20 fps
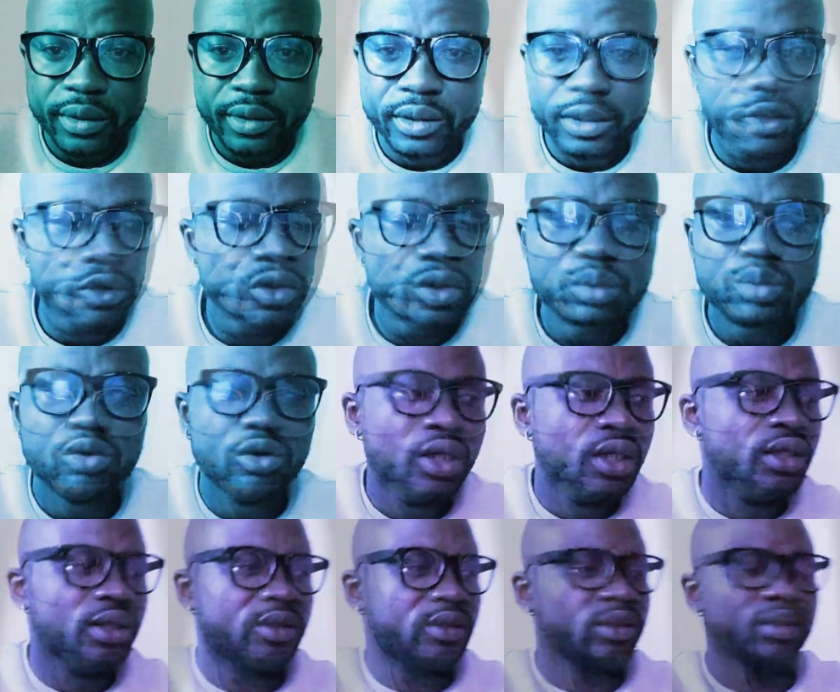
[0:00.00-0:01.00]
Little boy,
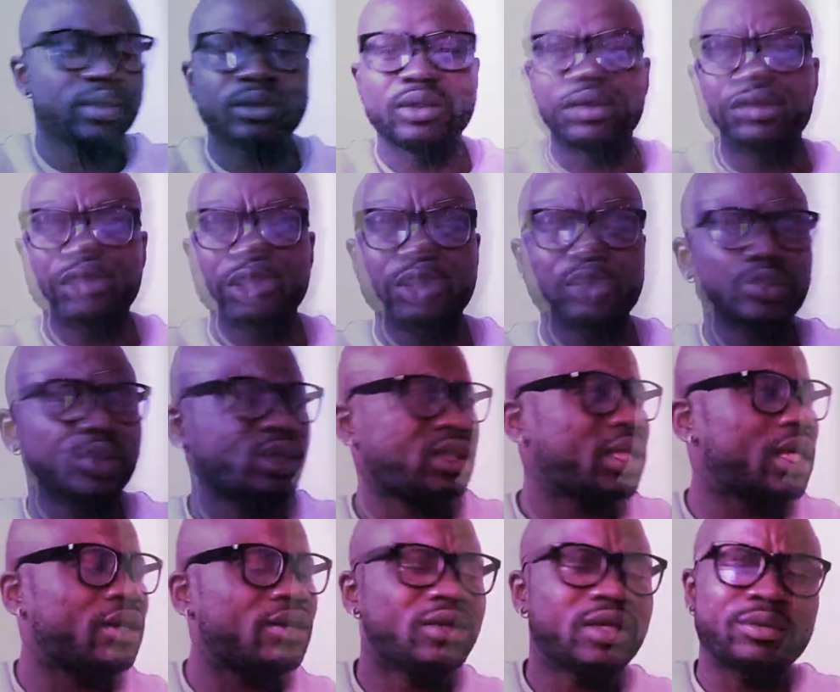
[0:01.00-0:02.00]
the way he dressed,
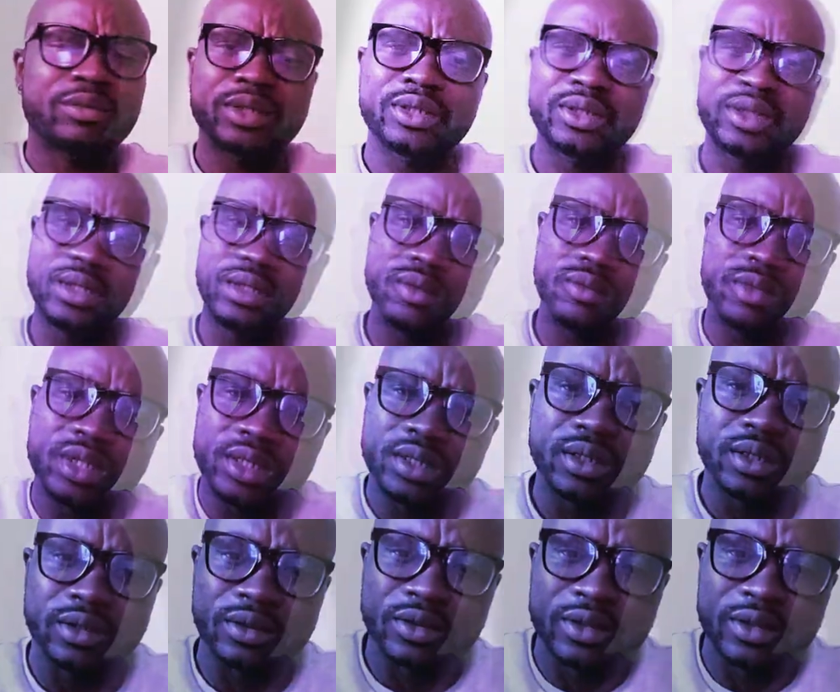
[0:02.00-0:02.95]
I look at my son, I'm like, man.